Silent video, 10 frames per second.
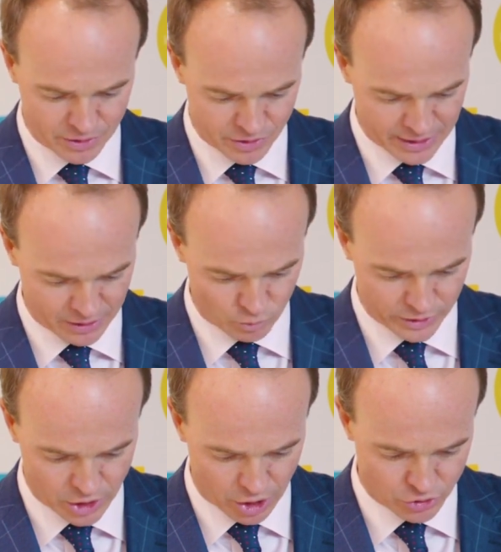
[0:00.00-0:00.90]
then
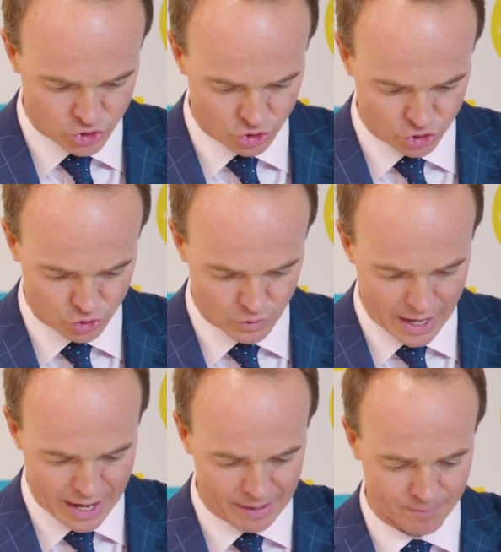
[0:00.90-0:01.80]
we go to
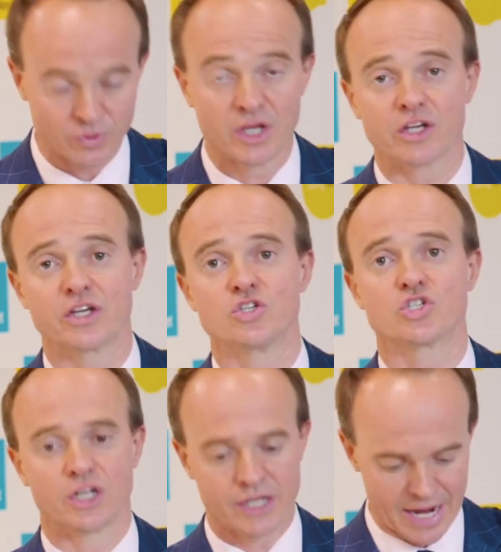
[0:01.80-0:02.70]

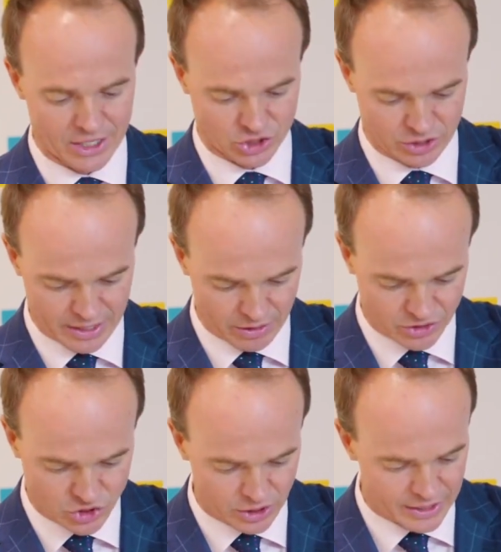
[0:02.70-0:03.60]
conciliation. Now,
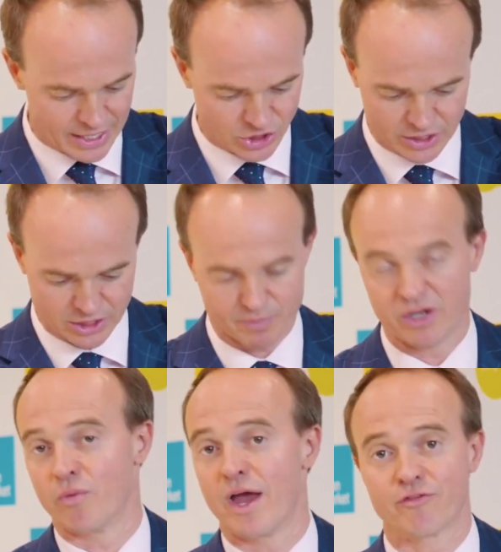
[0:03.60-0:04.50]
conciliation has
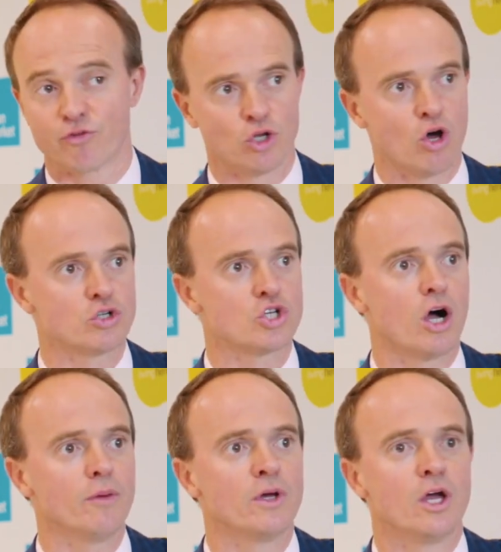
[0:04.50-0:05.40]
been around for a long
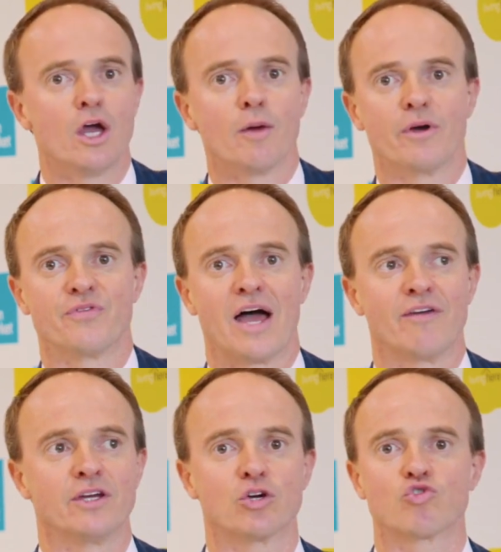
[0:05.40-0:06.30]
time, but
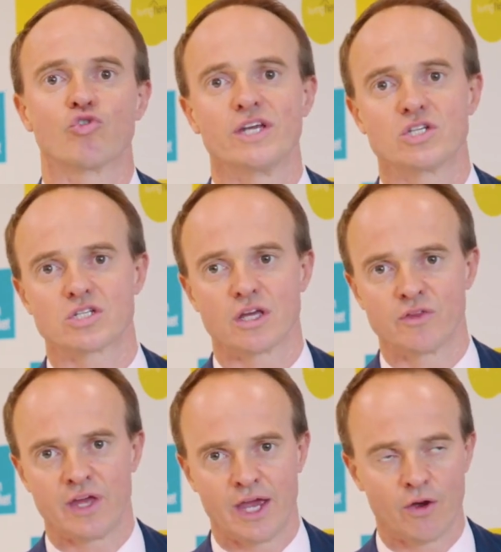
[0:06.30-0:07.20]
they've increased
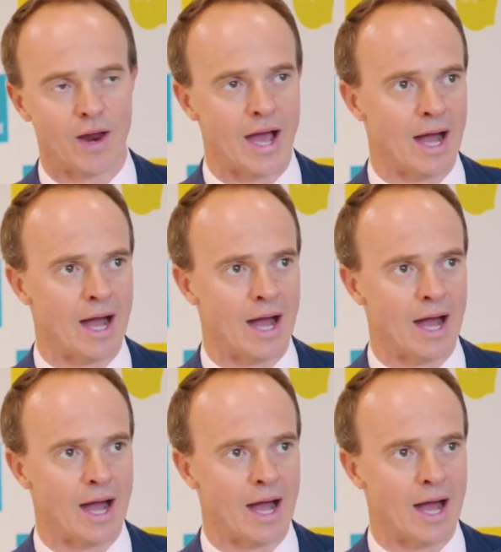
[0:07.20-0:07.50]
their